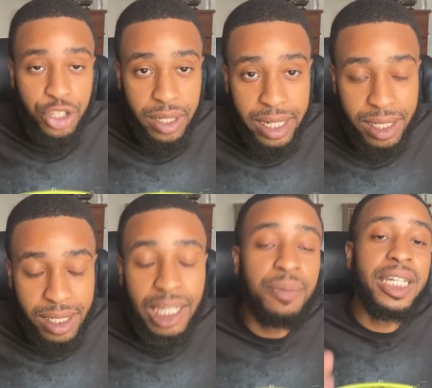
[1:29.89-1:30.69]
trades, it's
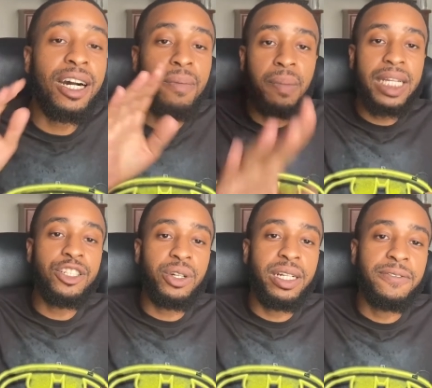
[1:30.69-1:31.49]
going to be called
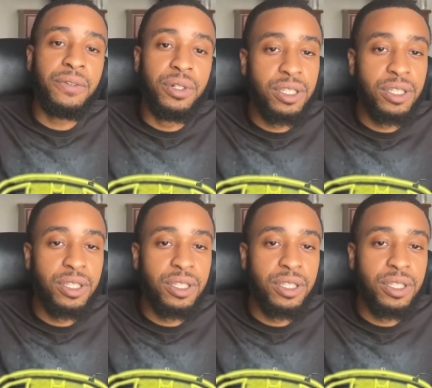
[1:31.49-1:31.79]
MetaTrader 4.